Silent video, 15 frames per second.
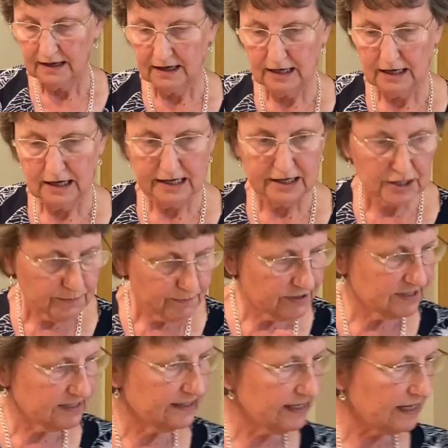I'm going to
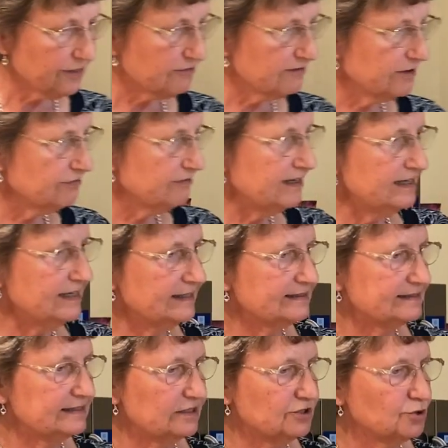put in the other
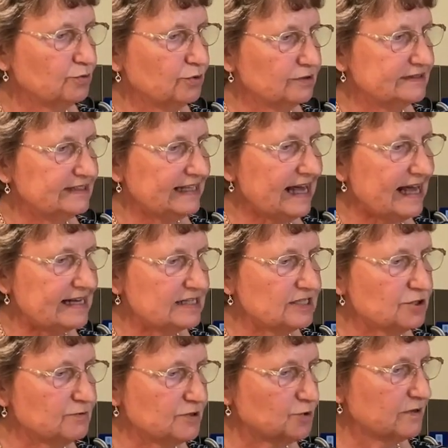ingredients towards the
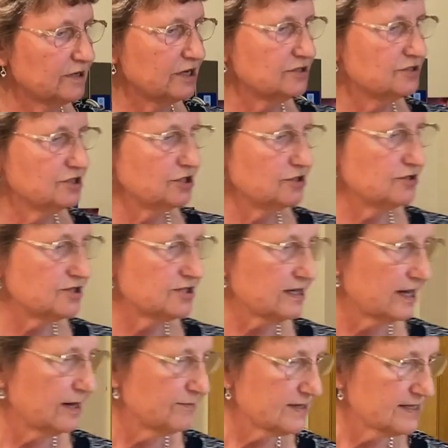end, which we're going to use
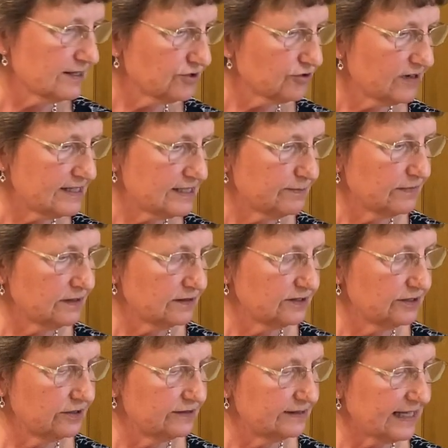sun-dried
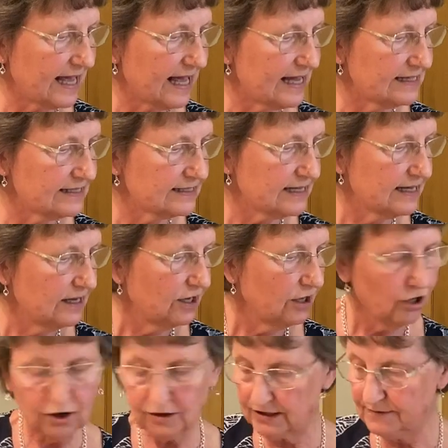tomatoes and
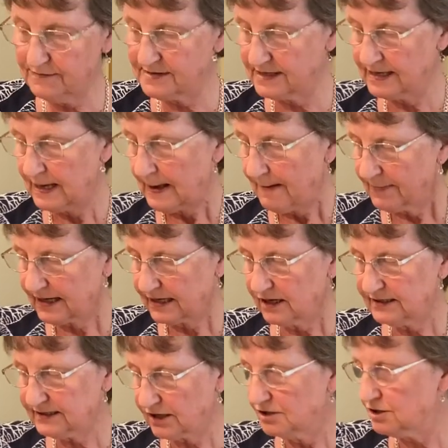olives, but I'm
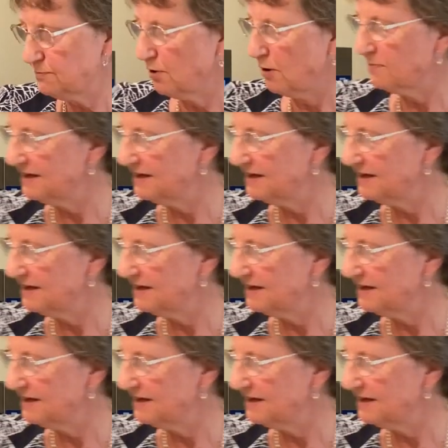just going to pop